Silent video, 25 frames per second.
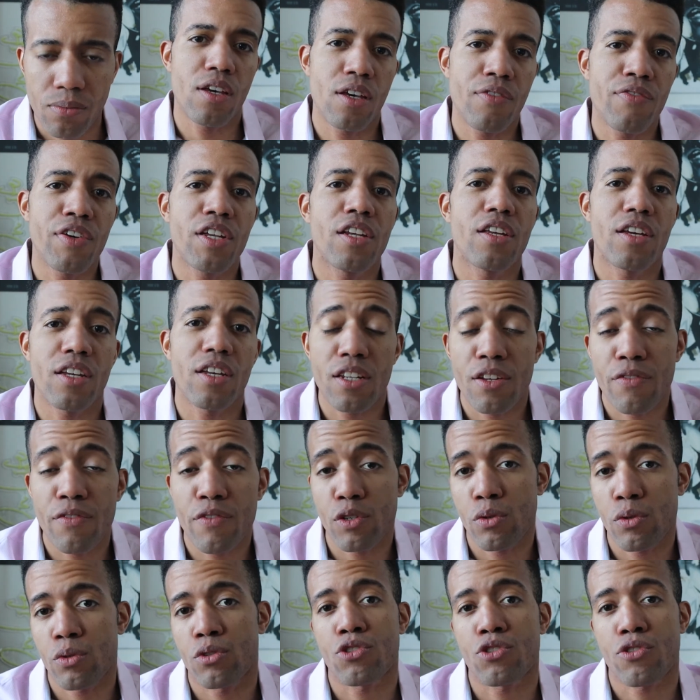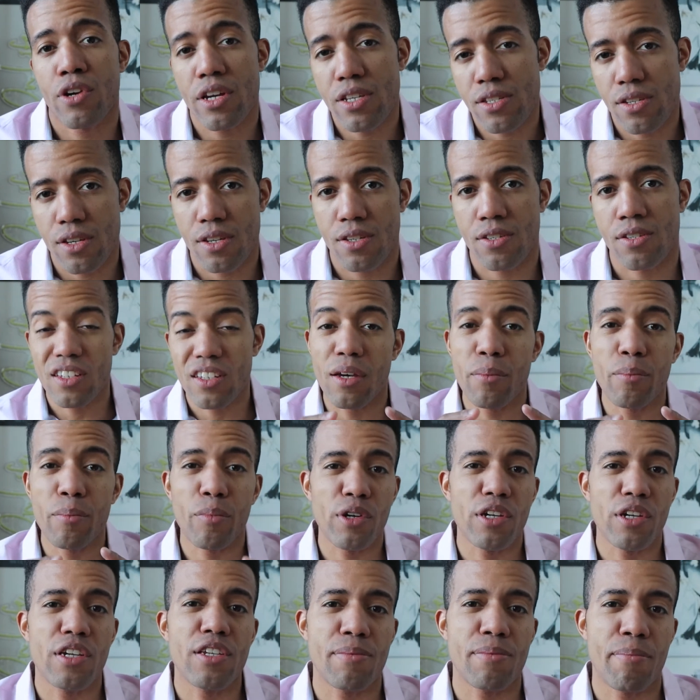Even individual traces can
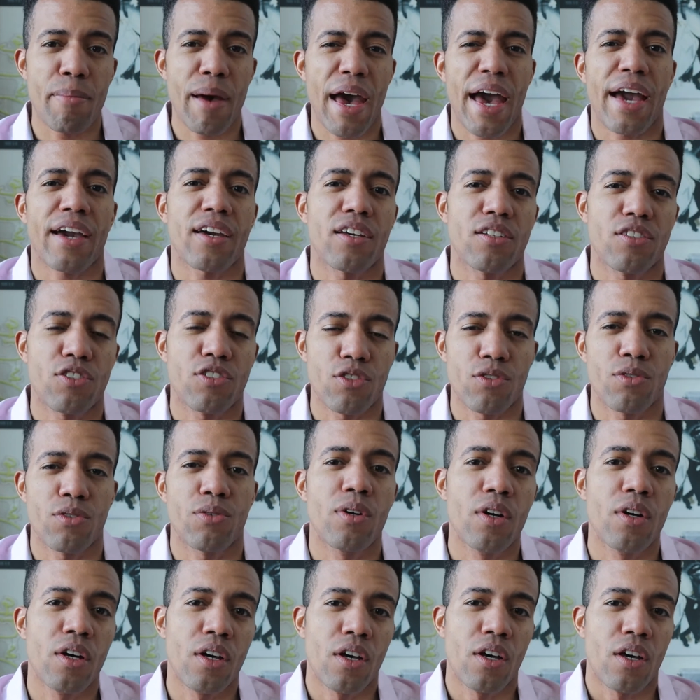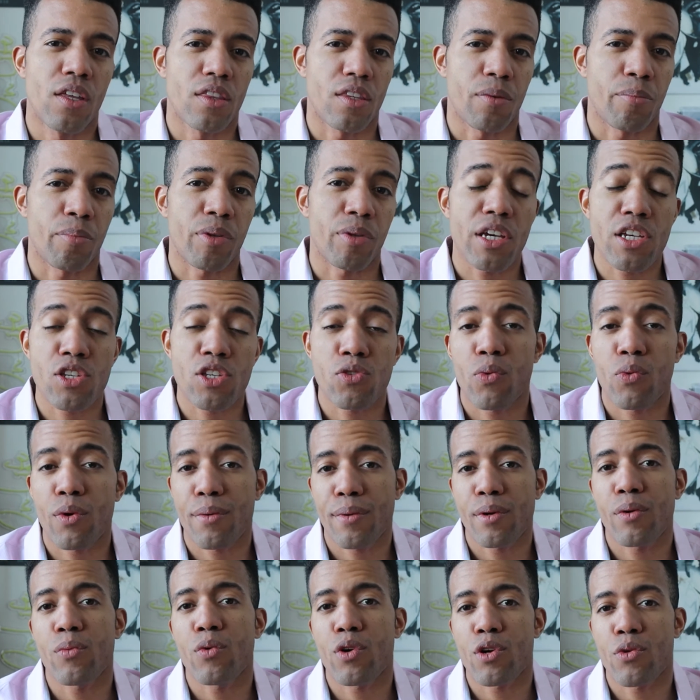bring us back to the place where
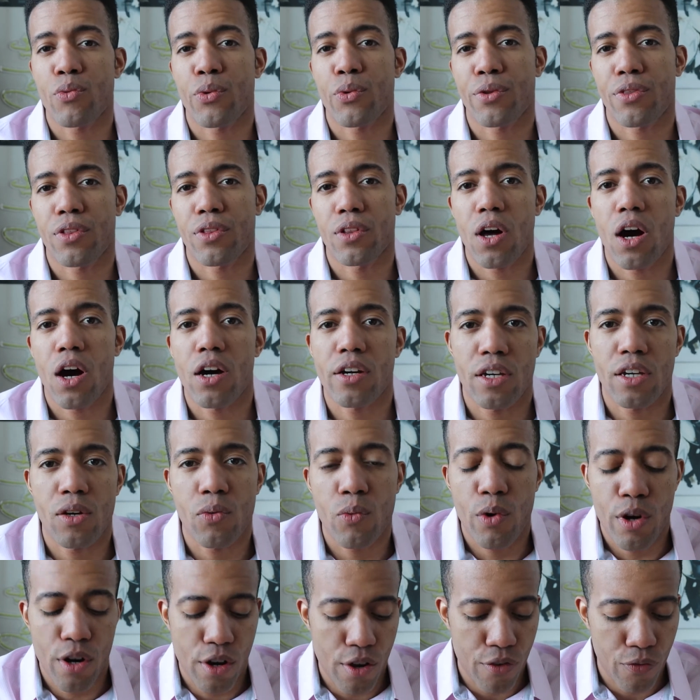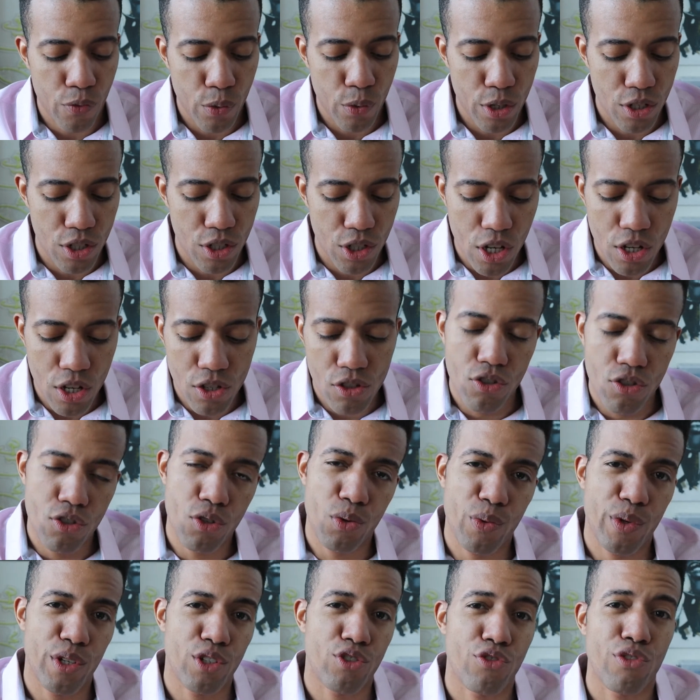we were with logging, where if we're just
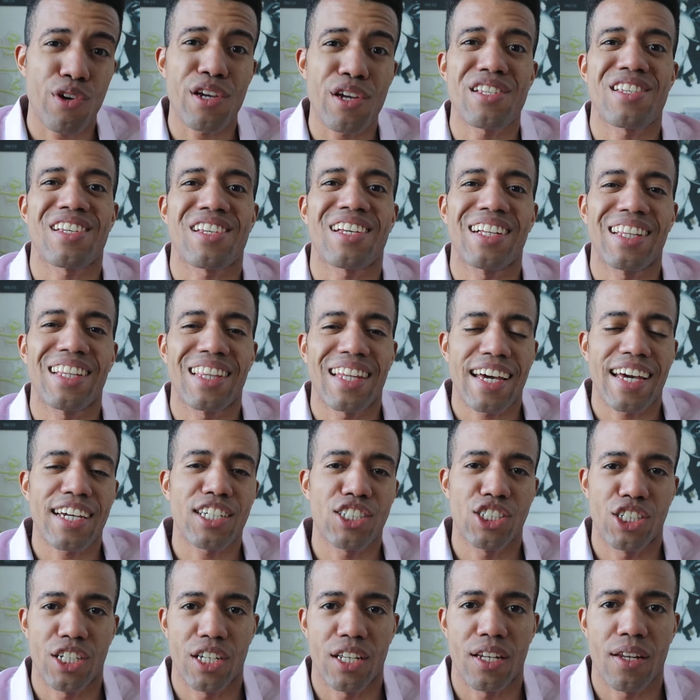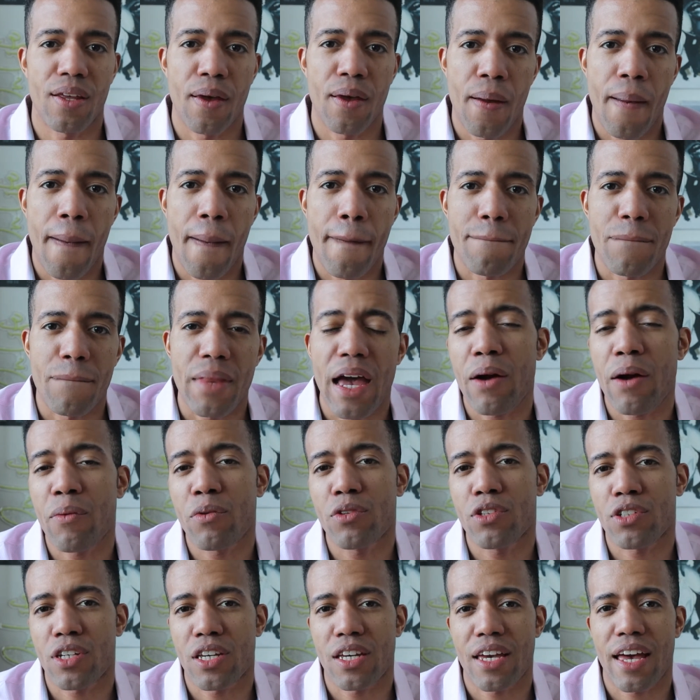doing trace collection, now we're
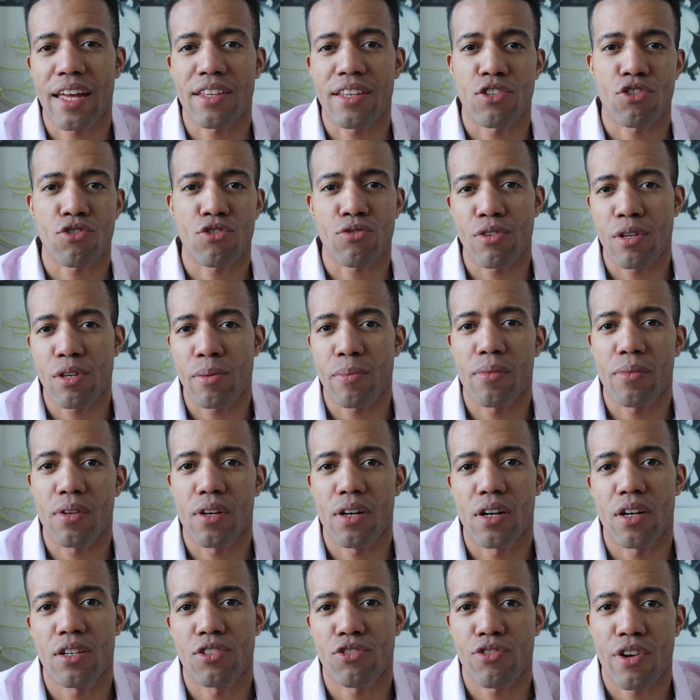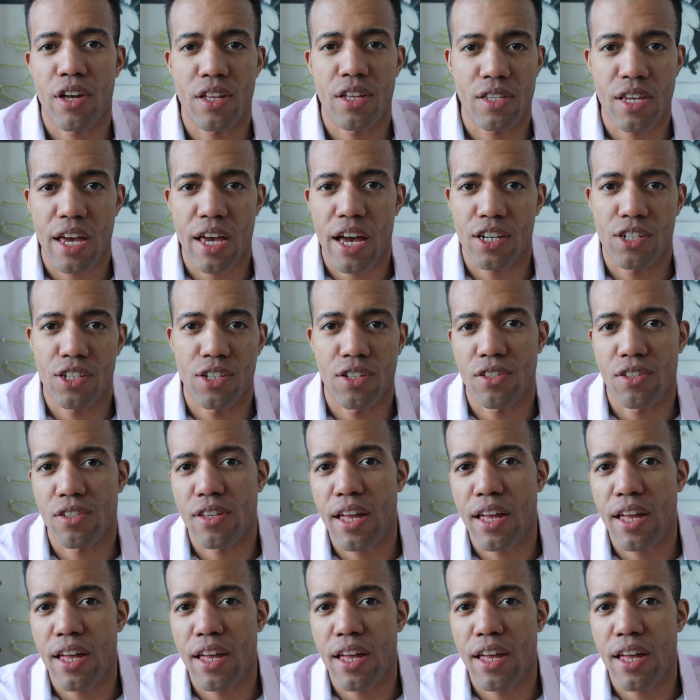looking at discrete transactions.